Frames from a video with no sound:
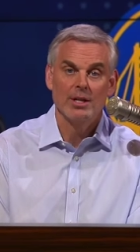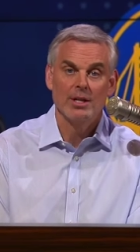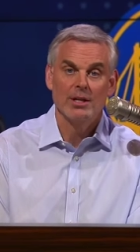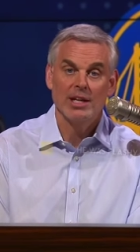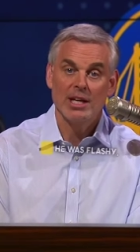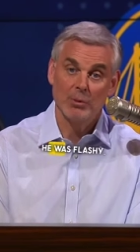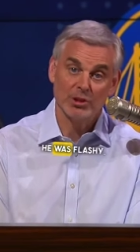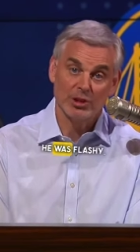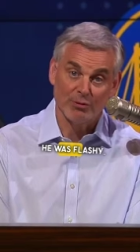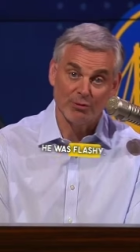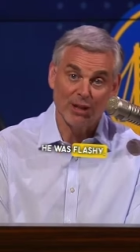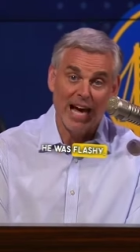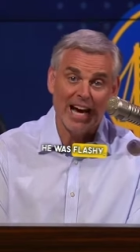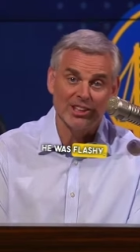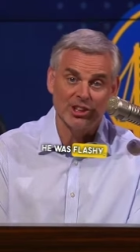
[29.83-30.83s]
He was
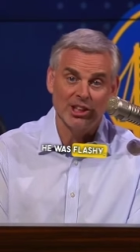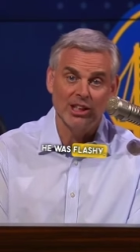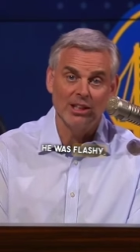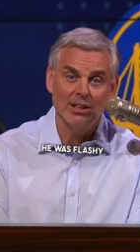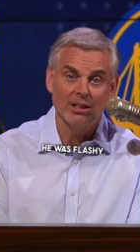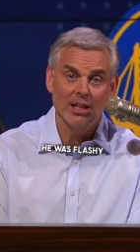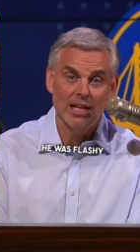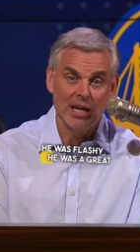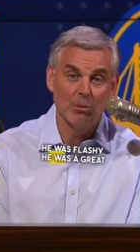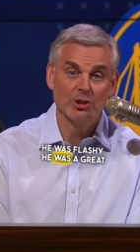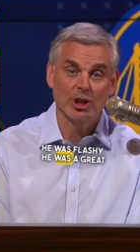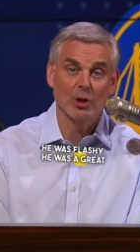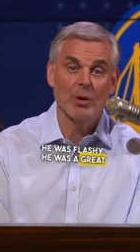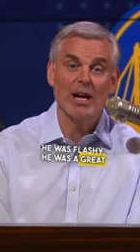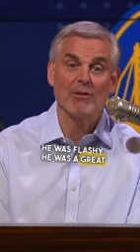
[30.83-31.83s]
flashy, he was
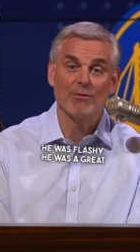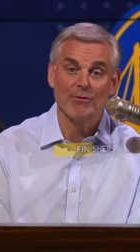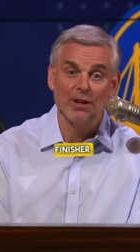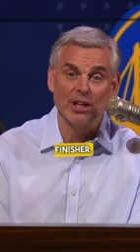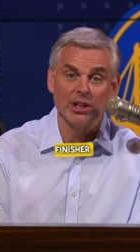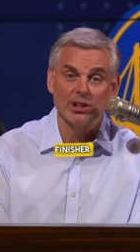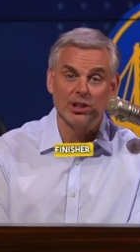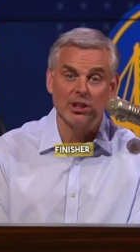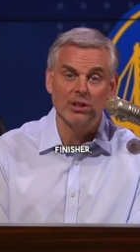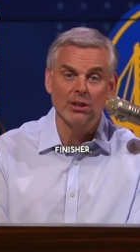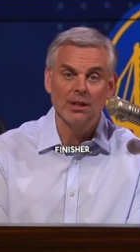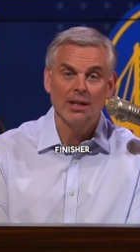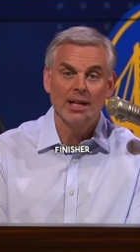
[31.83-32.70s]
a great finisher,